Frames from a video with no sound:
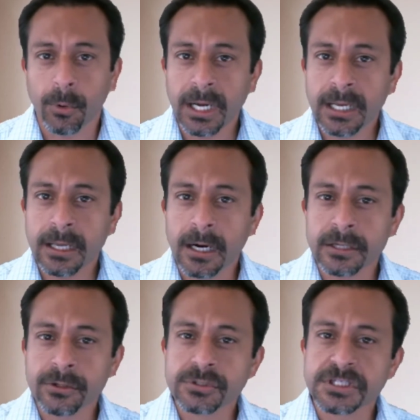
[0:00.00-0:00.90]
Why
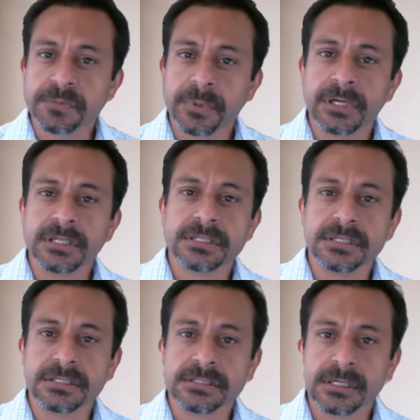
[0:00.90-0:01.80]
are those
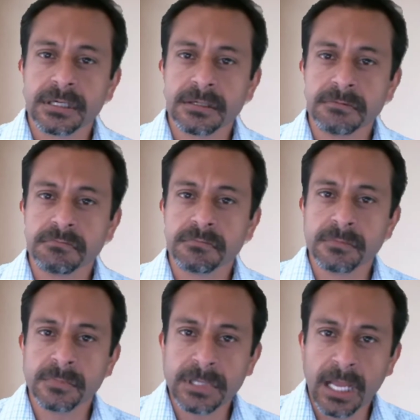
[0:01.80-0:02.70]
experiences
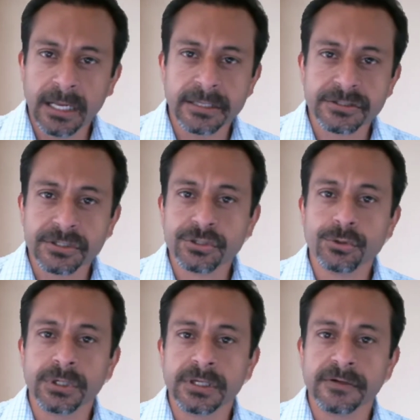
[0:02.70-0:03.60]
not as
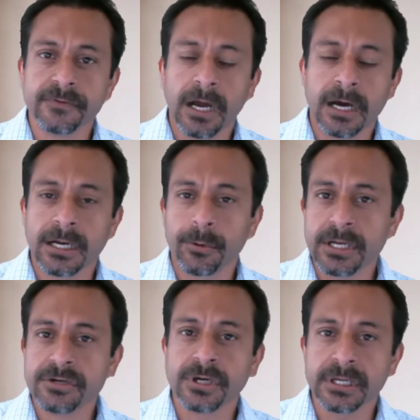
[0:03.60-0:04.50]
intuitive on
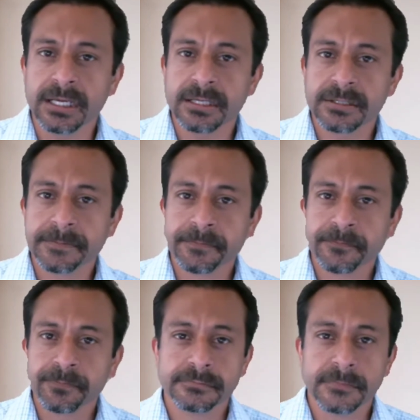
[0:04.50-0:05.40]
our intranet?
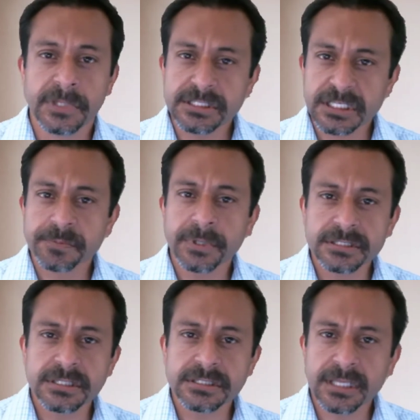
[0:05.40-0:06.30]
These
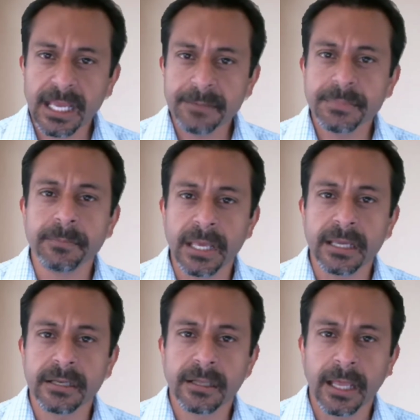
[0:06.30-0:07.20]
experiences can be
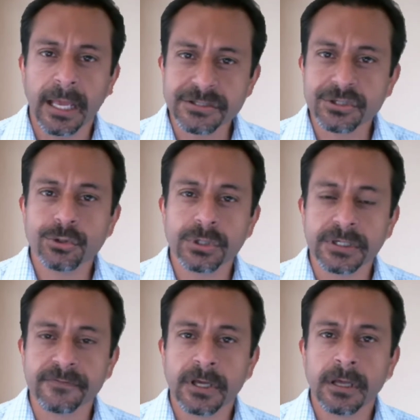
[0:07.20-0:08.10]
made as
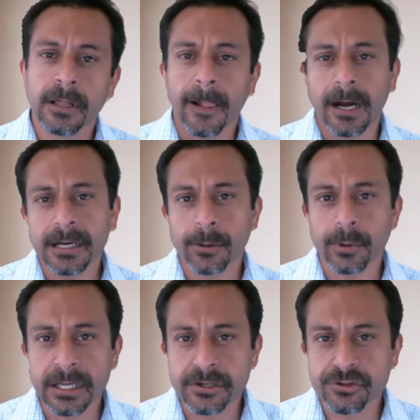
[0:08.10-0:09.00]
intuitive on
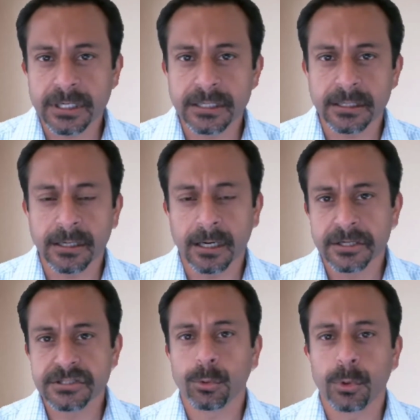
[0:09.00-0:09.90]
our intranet and our
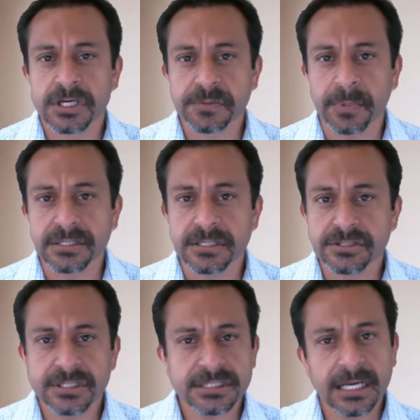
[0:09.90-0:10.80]
digital
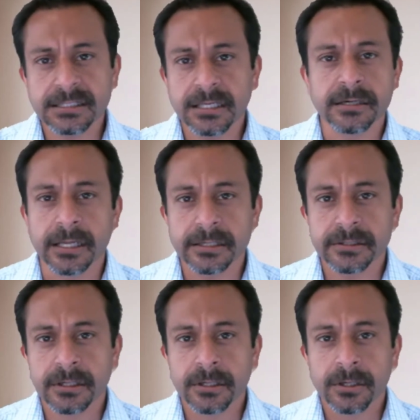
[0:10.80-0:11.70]
workspaces, just like the internet.
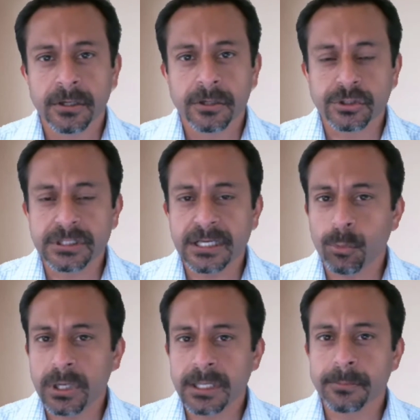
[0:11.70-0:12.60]
So
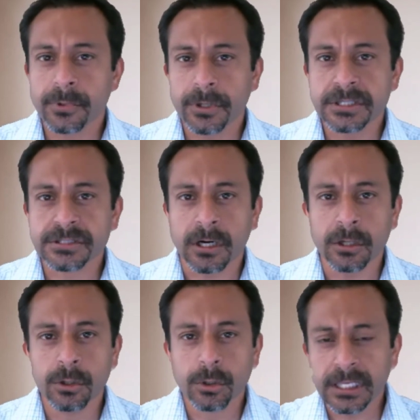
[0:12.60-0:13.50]
then when employees
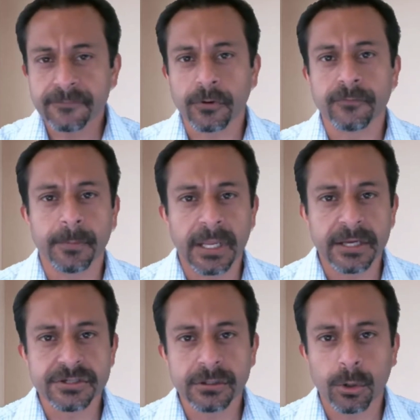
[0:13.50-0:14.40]
are looking for
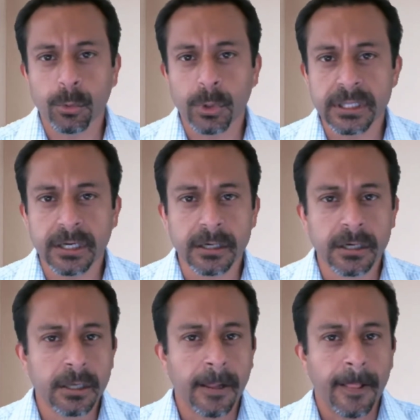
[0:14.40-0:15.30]
information, or when
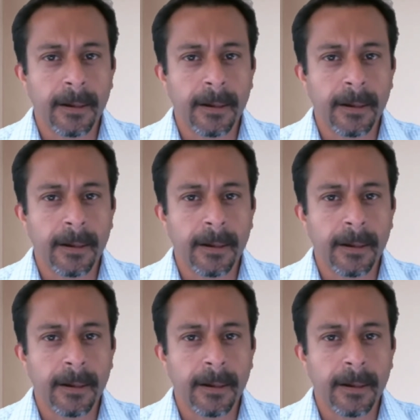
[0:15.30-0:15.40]
they're